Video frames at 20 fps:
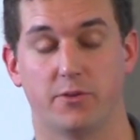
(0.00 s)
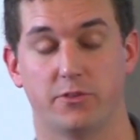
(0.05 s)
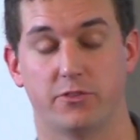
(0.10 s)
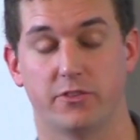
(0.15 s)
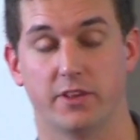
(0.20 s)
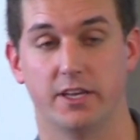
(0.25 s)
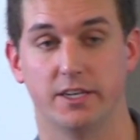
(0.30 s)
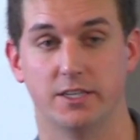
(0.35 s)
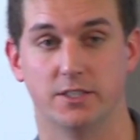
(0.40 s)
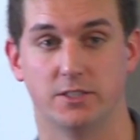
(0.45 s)

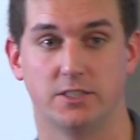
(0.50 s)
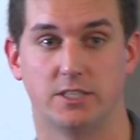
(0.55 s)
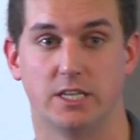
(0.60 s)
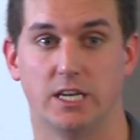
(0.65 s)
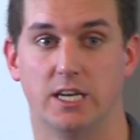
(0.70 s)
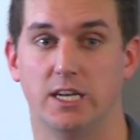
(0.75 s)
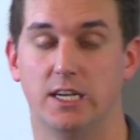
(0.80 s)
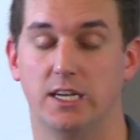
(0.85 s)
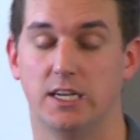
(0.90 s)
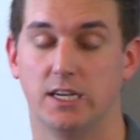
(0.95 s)
hours later
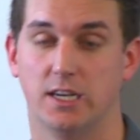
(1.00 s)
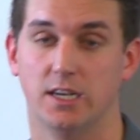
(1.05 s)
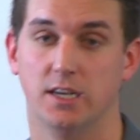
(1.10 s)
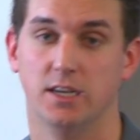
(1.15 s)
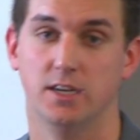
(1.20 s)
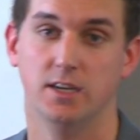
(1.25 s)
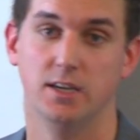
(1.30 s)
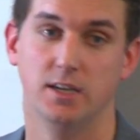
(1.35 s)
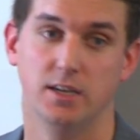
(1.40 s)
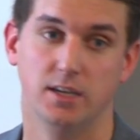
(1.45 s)
saying,
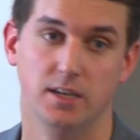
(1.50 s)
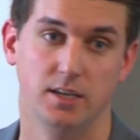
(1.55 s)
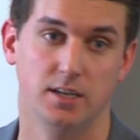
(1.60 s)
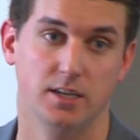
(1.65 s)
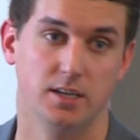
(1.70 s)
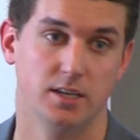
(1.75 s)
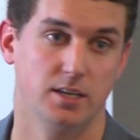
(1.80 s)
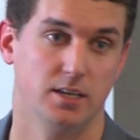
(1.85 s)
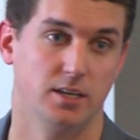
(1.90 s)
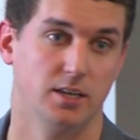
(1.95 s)

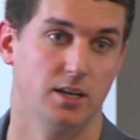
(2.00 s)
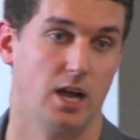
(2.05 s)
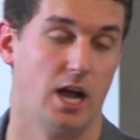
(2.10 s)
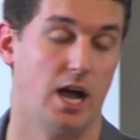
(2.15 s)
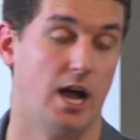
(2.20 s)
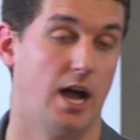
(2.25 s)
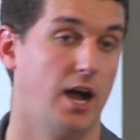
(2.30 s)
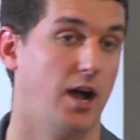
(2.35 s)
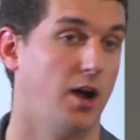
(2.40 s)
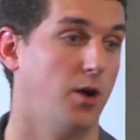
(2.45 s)

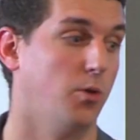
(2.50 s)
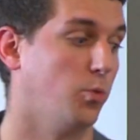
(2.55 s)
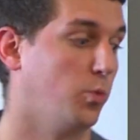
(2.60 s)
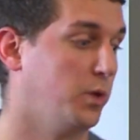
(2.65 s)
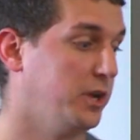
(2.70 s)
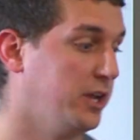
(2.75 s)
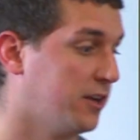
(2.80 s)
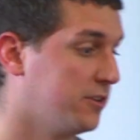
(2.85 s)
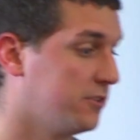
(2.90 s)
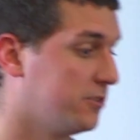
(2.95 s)

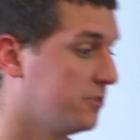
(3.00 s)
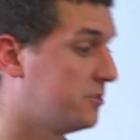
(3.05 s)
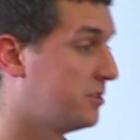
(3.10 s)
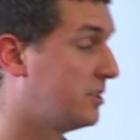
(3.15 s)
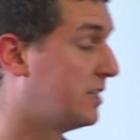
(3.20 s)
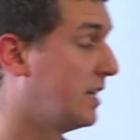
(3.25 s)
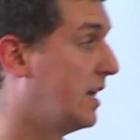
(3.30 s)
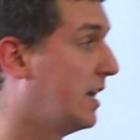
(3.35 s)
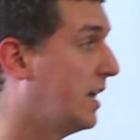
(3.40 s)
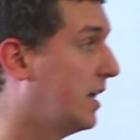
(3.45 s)
we
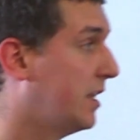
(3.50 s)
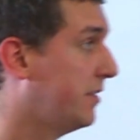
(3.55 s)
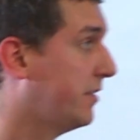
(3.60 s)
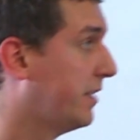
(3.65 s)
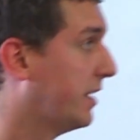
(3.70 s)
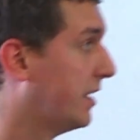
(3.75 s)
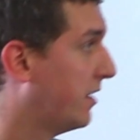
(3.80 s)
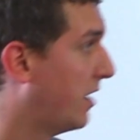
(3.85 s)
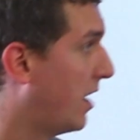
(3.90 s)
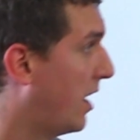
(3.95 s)

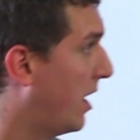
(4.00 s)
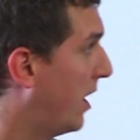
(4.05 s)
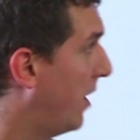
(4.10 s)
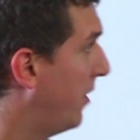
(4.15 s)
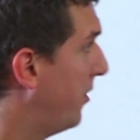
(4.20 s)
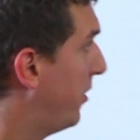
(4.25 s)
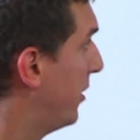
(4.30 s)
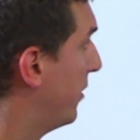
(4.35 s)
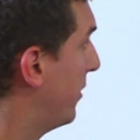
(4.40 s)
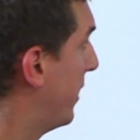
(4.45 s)
understand
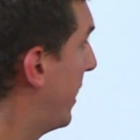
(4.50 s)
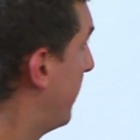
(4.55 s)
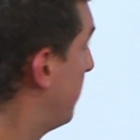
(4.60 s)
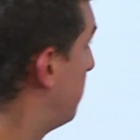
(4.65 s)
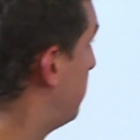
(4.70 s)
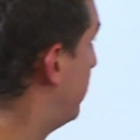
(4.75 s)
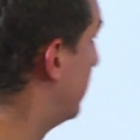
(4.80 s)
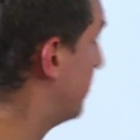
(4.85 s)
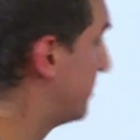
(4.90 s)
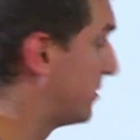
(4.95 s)
that there
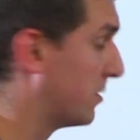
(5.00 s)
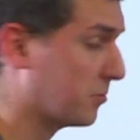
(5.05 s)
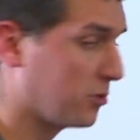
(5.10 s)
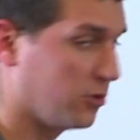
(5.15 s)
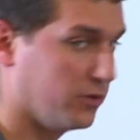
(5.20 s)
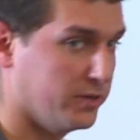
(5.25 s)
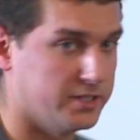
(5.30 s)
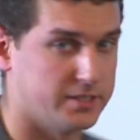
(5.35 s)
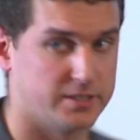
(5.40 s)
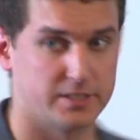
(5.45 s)
has been some
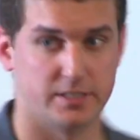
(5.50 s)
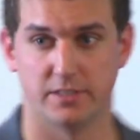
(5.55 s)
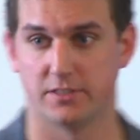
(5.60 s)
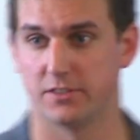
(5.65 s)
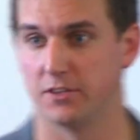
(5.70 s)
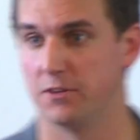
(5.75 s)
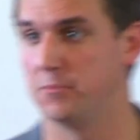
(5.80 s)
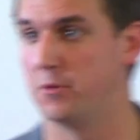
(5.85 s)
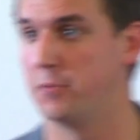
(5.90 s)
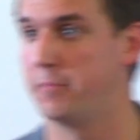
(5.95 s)

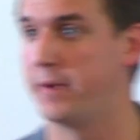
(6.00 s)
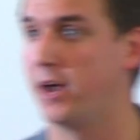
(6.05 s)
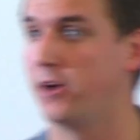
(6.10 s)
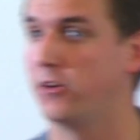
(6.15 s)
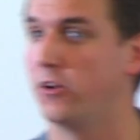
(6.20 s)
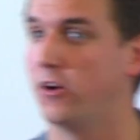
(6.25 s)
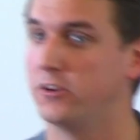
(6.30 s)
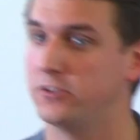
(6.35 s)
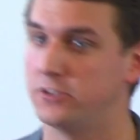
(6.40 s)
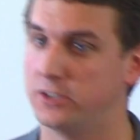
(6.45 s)
criticism
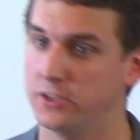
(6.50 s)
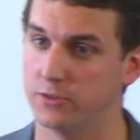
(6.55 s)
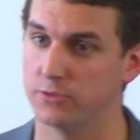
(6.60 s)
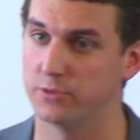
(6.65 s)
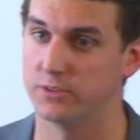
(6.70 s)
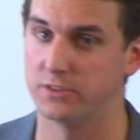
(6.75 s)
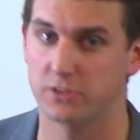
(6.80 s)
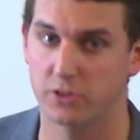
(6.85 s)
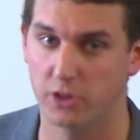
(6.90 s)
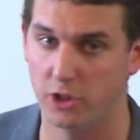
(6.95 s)
about our
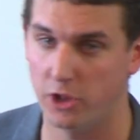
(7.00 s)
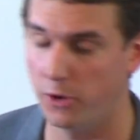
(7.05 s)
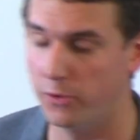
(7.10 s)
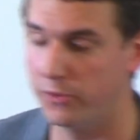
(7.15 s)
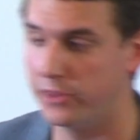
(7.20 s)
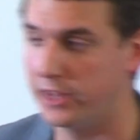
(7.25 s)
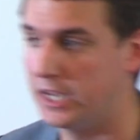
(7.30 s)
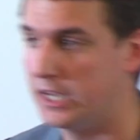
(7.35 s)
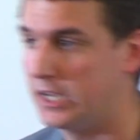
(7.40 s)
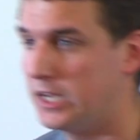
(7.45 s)
children's
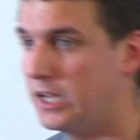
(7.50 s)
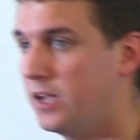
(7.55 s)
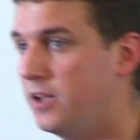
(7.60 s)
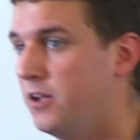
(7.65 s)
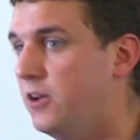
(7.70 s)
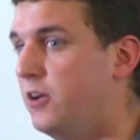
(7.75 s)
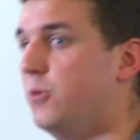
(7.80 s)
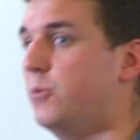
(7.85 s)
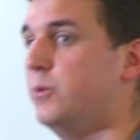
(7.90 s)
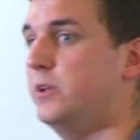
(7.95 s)

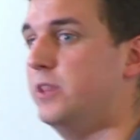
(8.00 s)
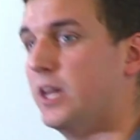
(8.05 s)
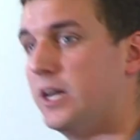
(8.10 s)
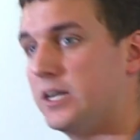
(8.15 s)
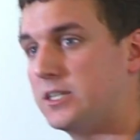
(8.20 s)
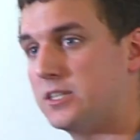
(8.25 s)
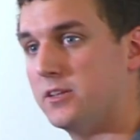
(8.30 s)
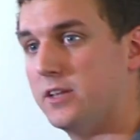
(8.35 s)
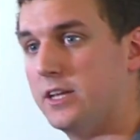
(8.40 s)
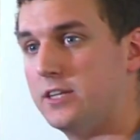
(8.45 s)
clothing. We'd
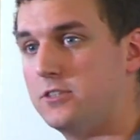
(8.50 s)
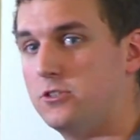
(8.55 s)
like to